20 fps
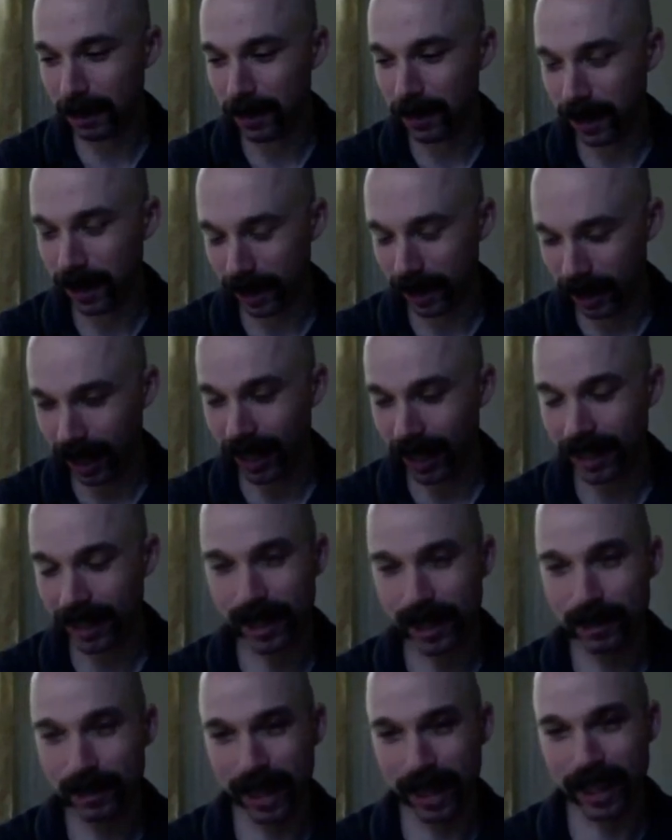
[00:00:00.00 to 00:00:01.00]

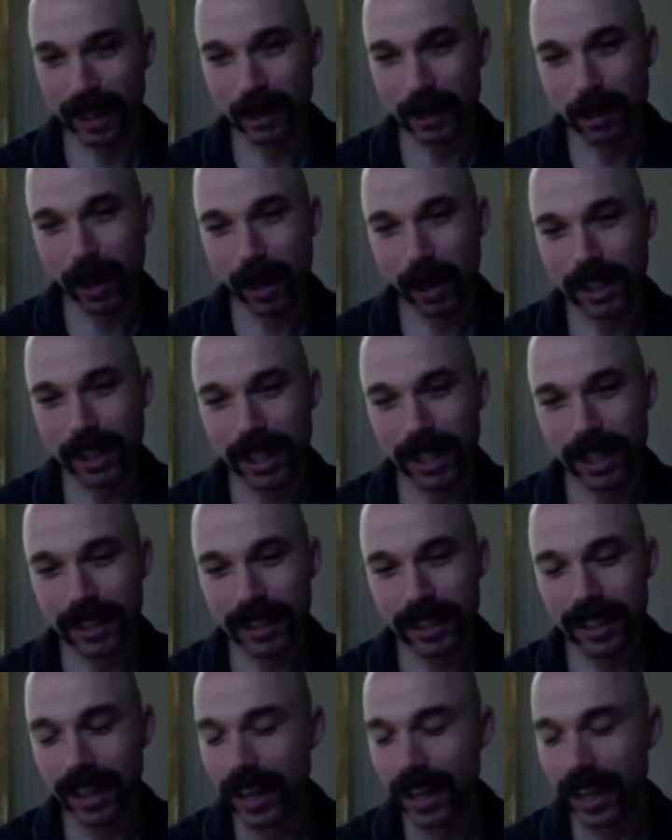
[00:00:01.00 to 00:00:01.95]
concept and the project,